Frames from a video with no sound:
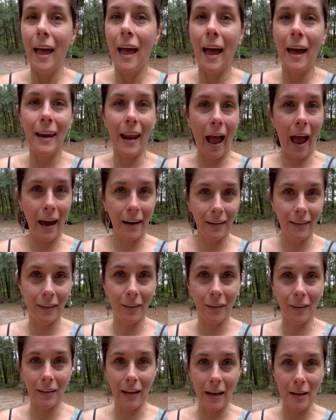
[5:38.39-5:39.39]
and add a
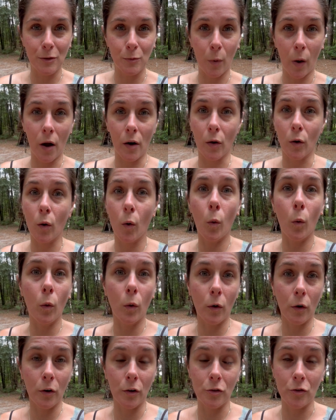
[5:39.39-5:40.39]
little less water
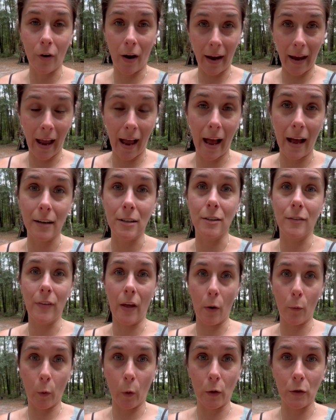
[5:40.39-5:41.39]
or dry hatch if
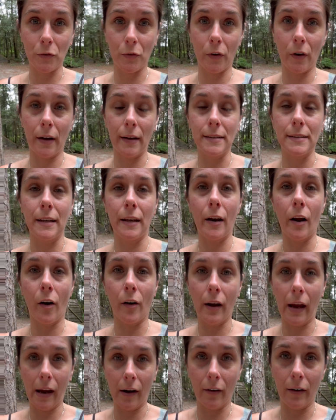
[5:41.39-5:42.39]
that works for us in
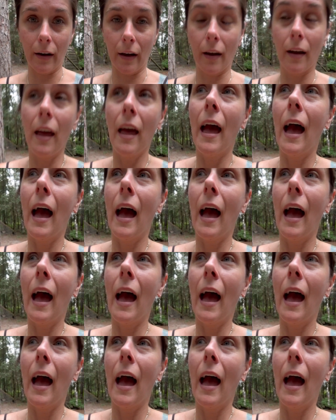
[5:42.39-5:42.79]
our area.